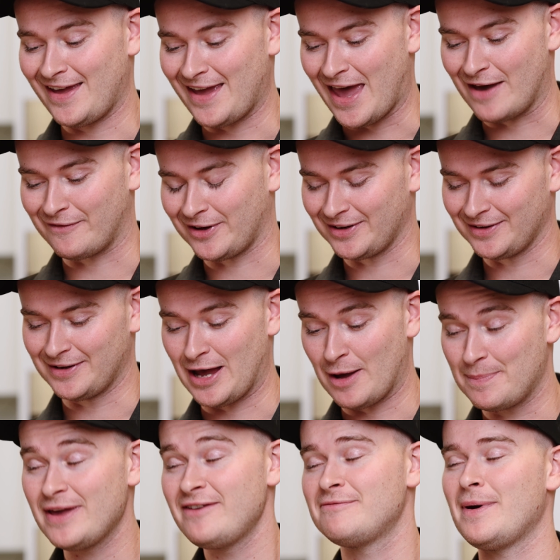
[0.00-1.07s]
there you have it,
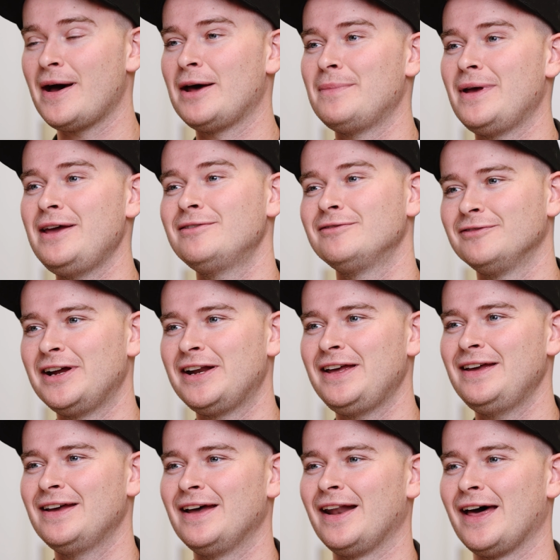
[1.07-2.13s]
a beef banh mi
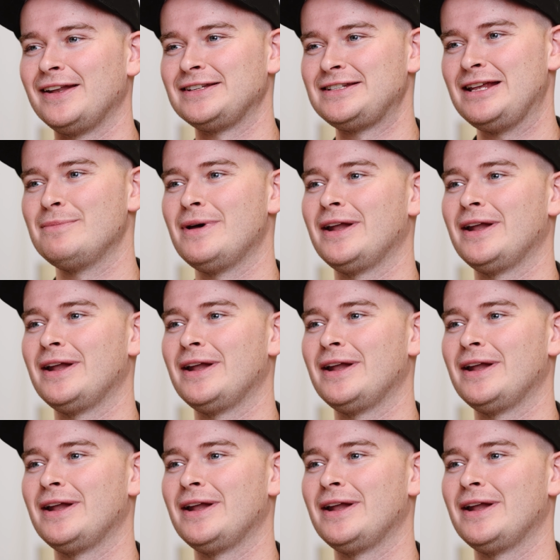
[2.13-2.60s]
ready in under 10